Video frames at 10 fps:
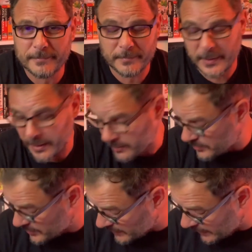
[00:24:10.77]
You know, it's
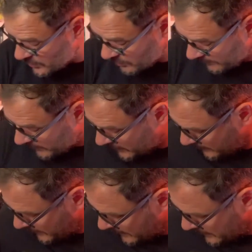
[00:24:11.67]
just the nature of it.
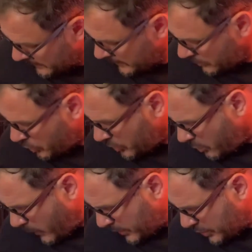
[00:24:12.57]
Good
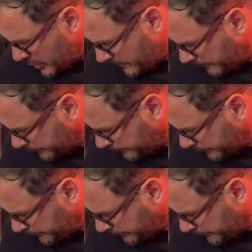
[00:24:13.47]
question.